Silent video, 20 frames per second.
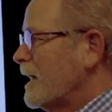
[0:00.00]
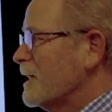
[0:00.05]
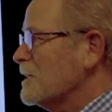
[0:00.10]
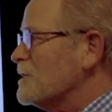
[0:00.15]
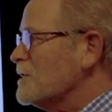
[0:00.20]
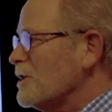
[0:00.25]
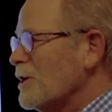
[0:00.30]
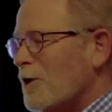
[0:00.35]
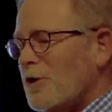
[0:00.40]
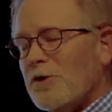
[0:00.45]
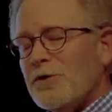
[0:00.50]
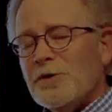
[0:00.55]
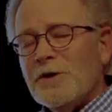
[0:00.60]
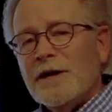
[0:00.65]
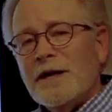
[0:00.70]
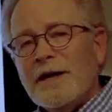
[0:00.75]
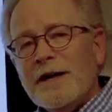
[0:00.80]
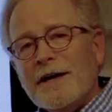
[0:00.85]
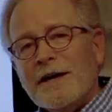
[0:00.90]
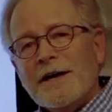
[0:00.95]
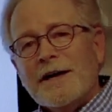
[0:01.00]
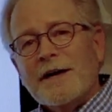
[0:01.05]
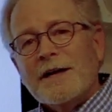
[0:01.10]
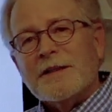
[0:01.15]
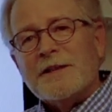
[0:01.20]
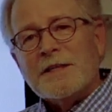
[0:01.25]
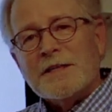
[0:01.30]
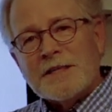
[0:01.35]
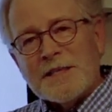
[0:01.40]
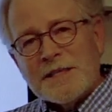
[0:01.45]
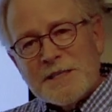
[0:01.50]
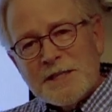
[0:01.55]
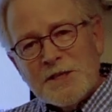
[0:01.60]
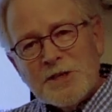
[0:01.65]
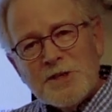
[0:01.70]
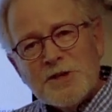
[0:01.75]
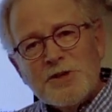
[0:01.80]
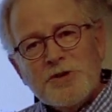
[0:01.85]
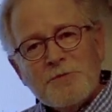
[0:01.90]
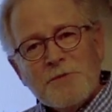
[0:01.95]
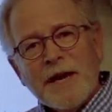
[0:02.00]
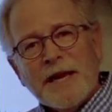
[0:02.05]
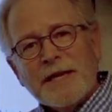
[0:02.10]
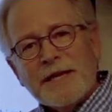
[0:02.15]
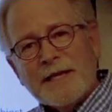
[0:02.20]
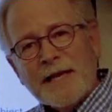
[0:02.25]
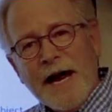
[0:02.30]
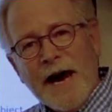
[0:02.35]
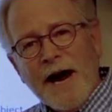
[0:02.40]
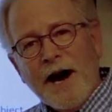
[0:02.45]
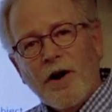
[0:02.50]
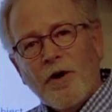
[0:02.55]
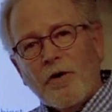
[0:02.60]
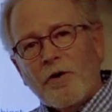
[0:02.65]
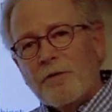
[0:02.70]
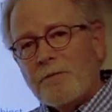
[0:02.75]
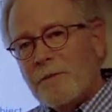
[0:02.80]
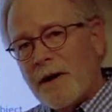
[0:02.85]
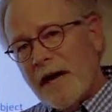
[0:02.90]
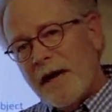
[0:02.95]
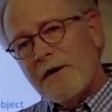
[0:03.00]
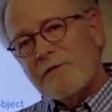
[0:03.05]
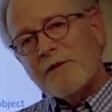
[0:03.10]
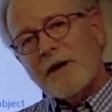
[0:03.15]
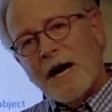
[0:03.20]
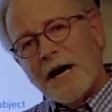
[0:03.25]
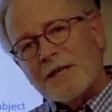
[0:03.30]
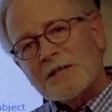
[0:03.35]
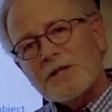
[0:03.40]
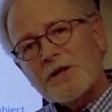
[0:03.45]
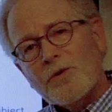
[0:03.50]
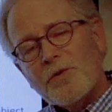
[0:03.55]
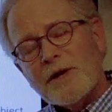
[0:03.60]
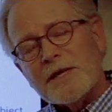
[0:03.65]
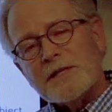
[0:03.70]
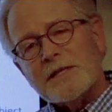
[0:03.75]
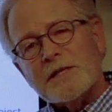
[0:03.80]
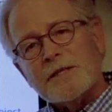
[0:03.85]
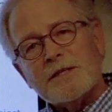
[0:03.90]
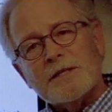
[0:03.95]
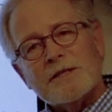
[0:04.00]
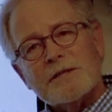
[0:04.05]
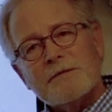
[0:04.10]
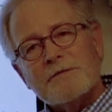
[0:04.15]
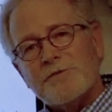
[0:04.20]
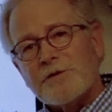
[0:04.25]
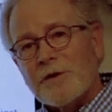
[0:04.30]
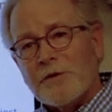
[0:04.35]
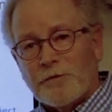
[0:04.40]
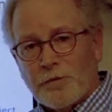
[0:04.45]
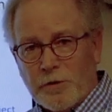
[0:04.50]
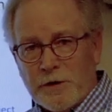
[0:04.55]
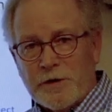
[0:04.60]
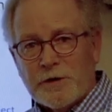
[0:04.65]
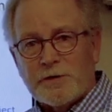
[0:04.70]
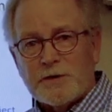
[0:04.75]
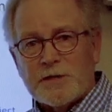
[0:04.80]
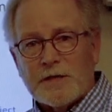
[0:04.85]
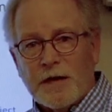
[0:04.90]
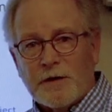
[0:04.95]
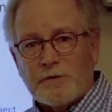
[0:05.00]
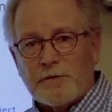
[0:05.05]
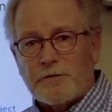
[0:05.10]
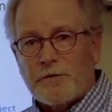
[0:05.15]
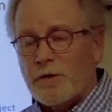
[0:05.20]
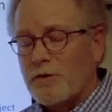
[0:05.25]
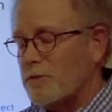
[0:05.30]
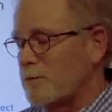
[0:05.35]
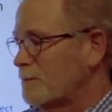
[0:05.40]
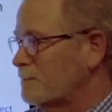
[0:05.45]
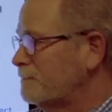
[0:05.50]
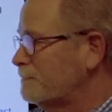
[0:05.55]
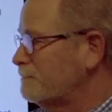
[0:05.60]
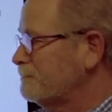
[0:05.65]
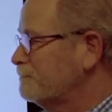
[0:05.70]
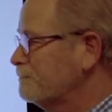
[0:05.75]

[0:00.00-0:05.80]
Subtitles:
And so the decision you make now may have consequences 3 or 4 years down the road.